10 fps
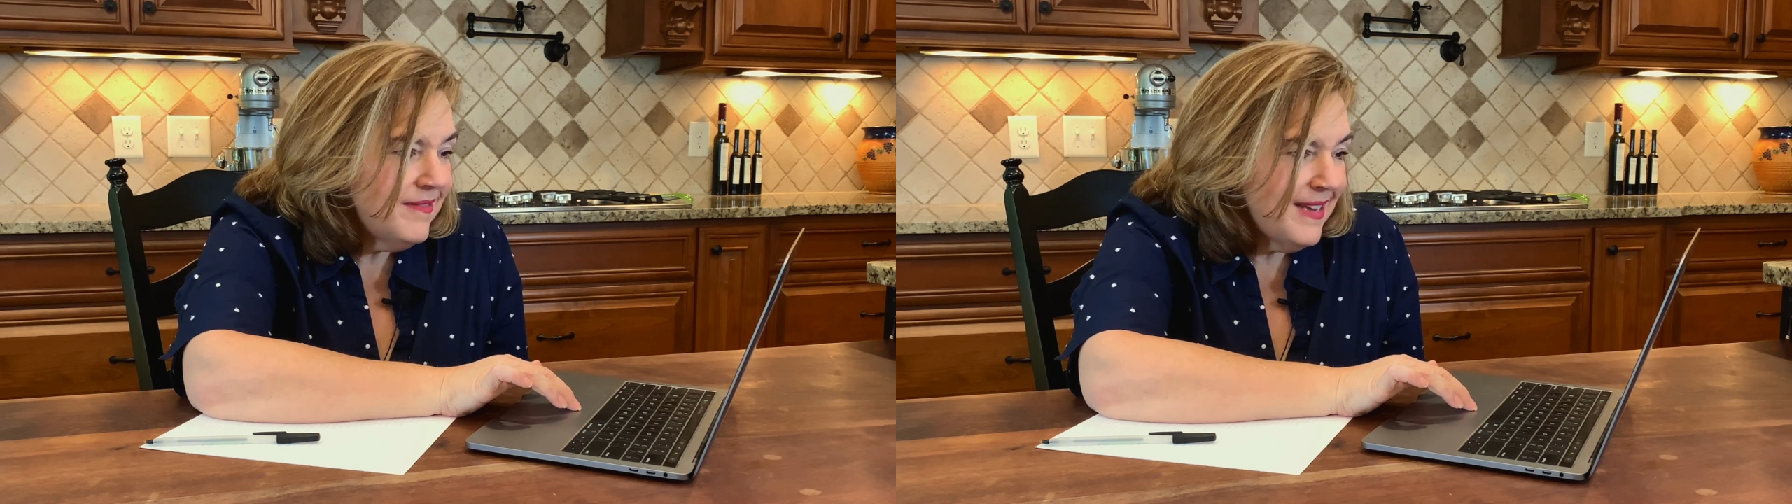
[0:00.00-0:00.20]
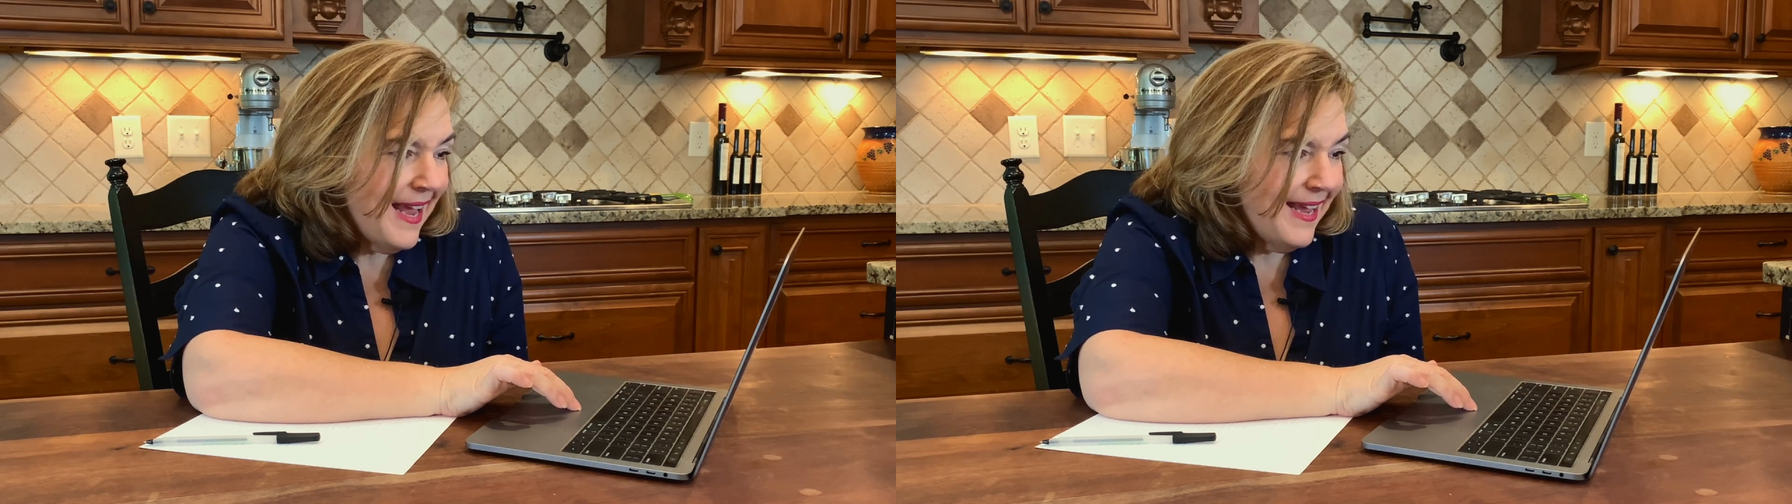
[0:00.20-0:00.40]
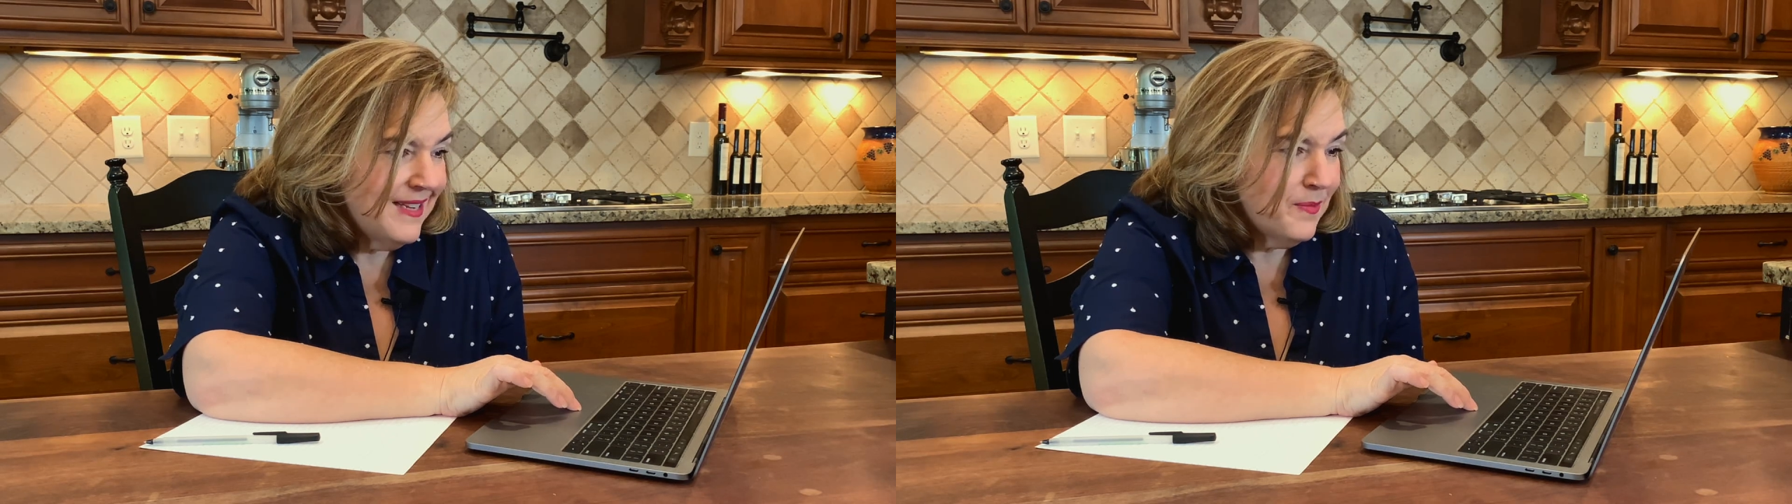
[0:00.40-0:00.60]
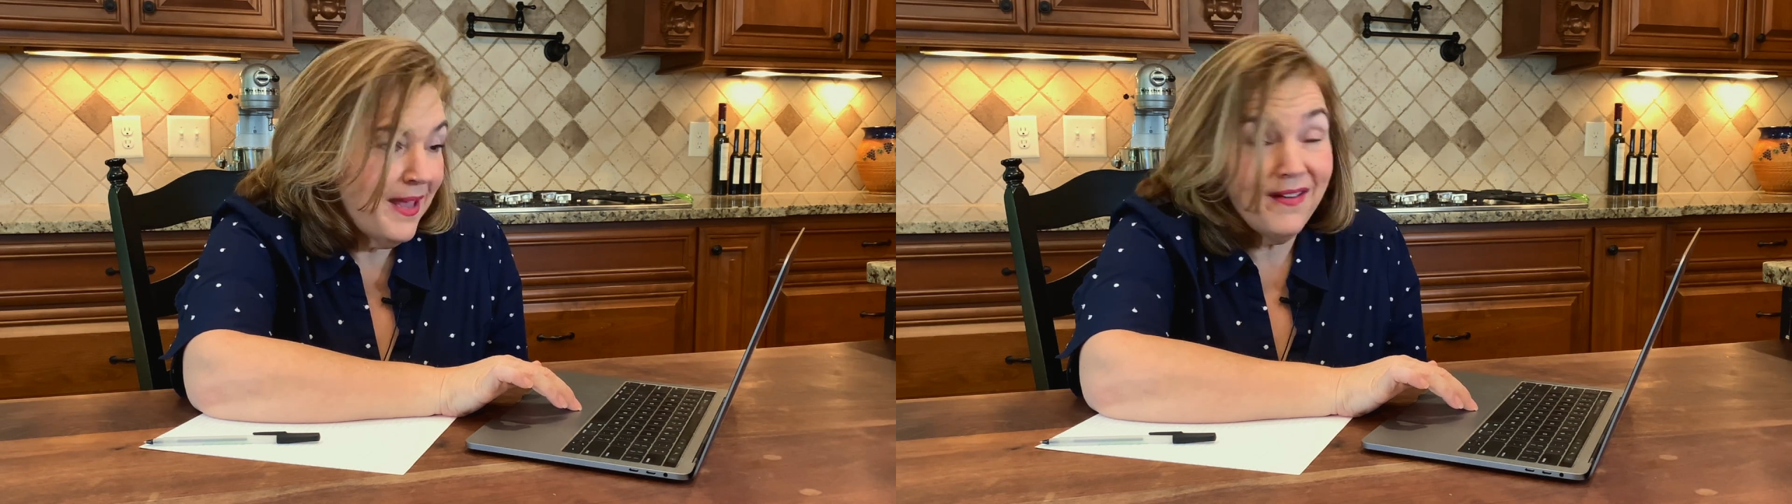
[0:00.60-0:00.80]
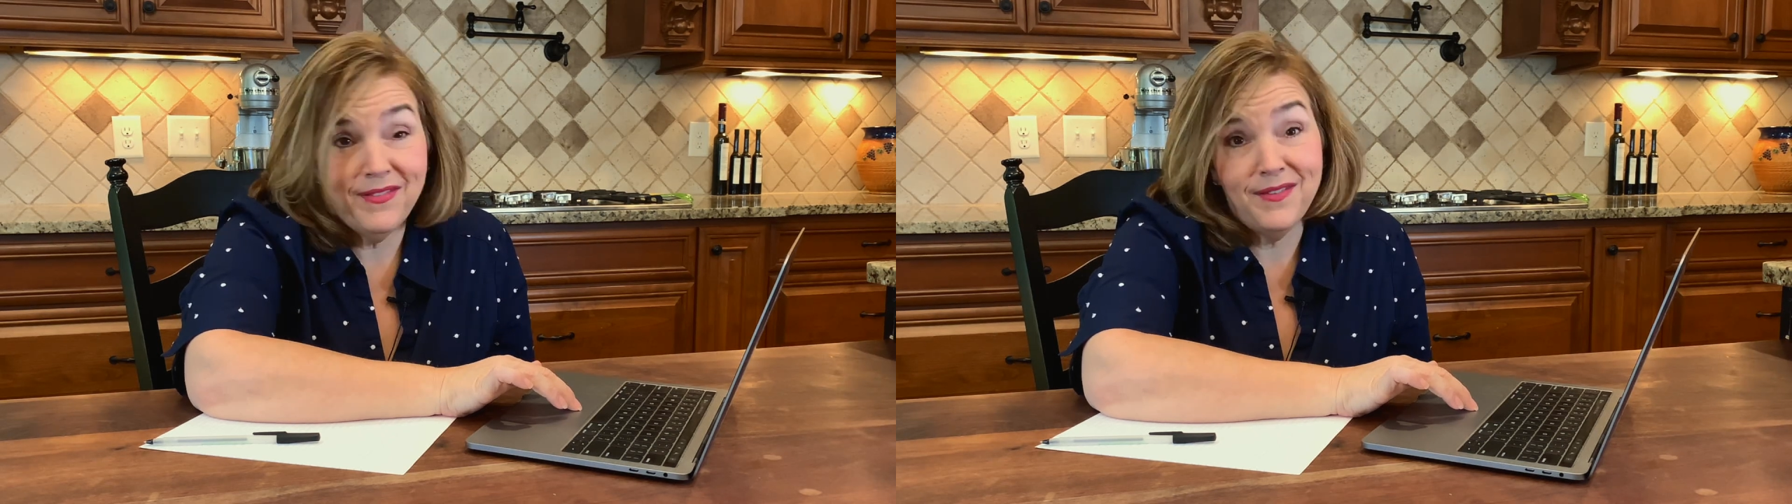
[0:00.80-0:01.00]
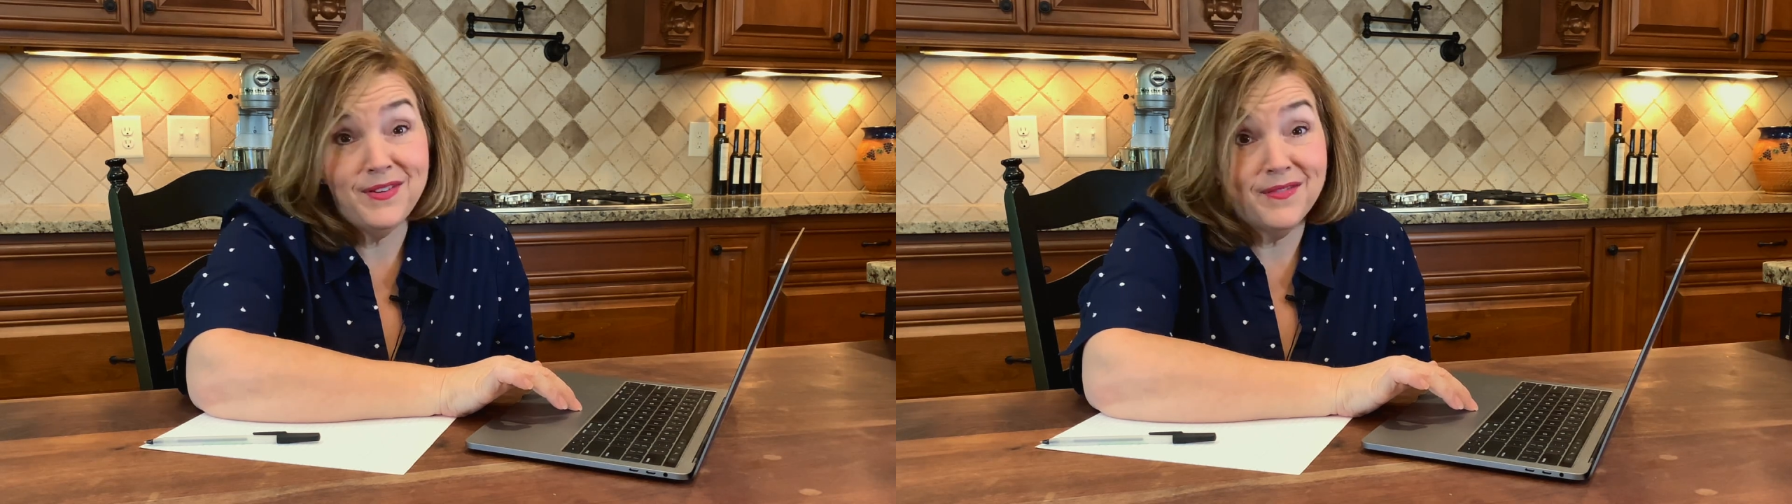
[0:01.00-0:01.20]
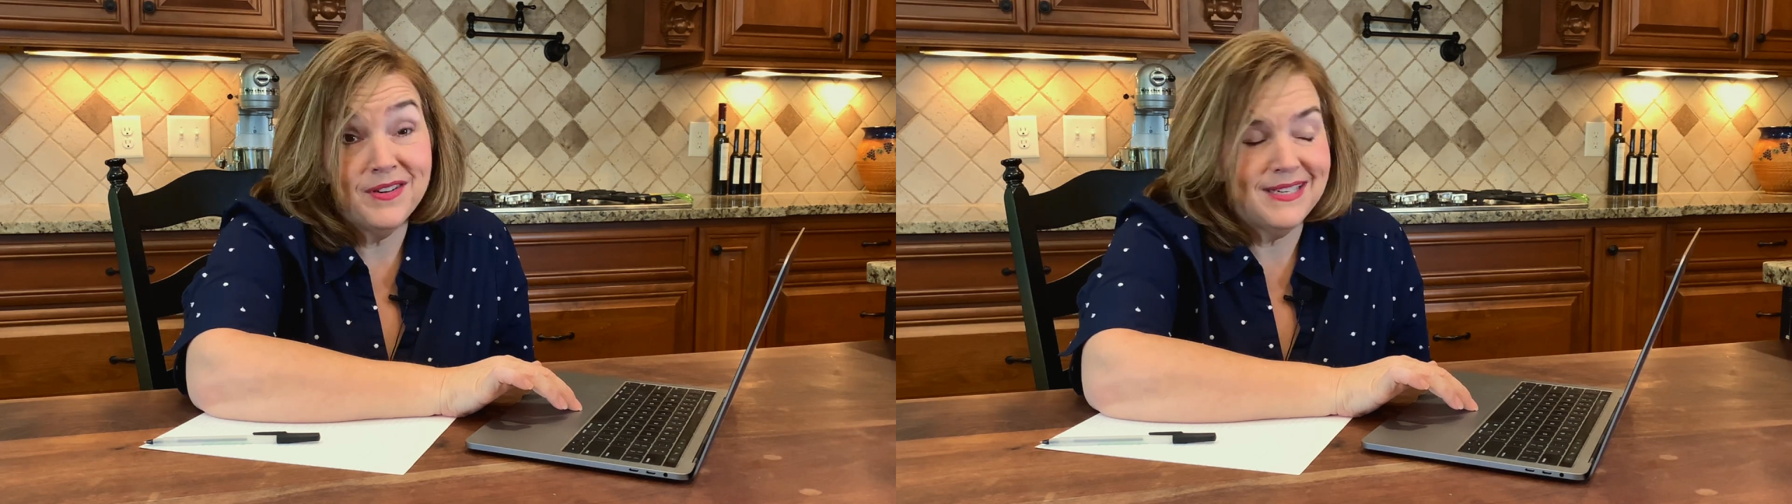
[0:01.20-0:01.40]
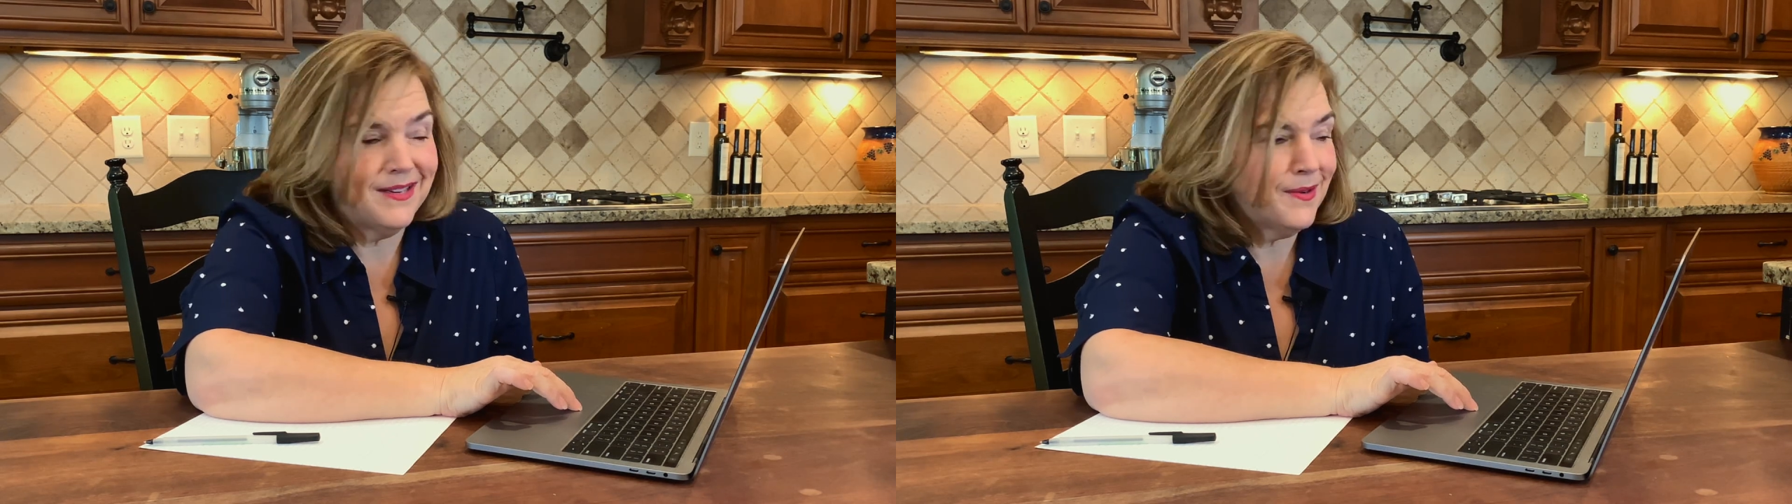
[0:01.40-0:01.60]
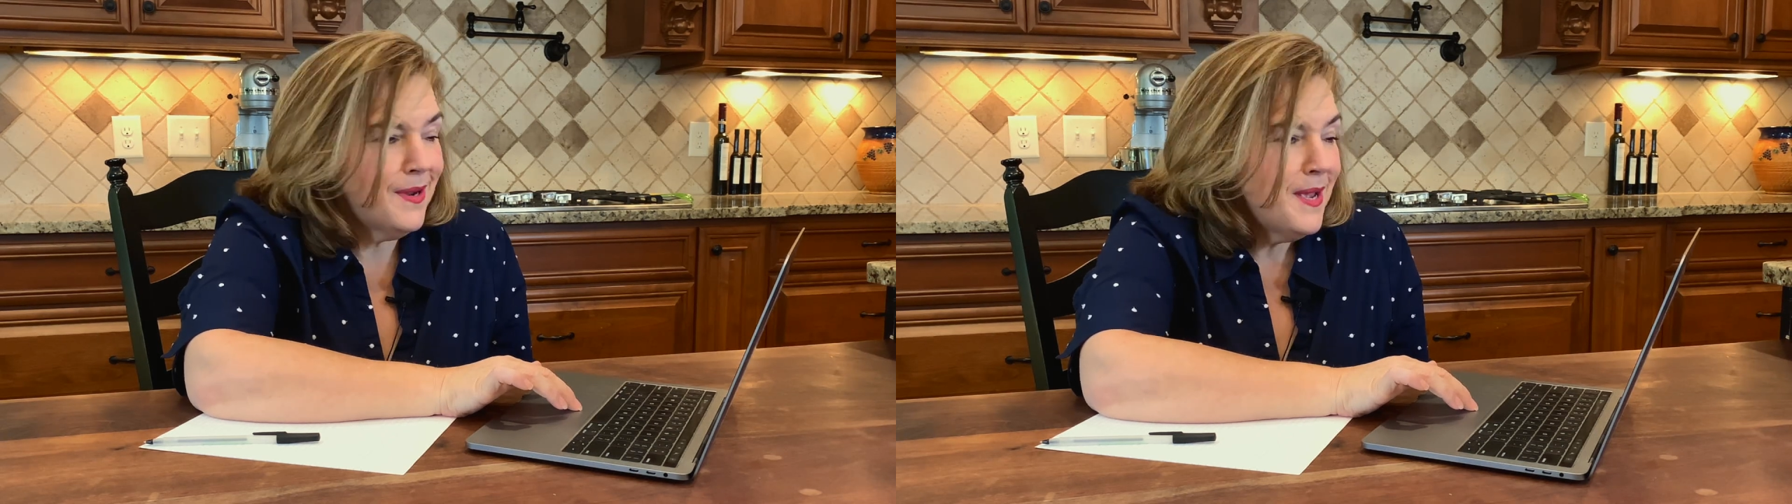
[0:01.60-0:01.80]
days we have leftover dinner,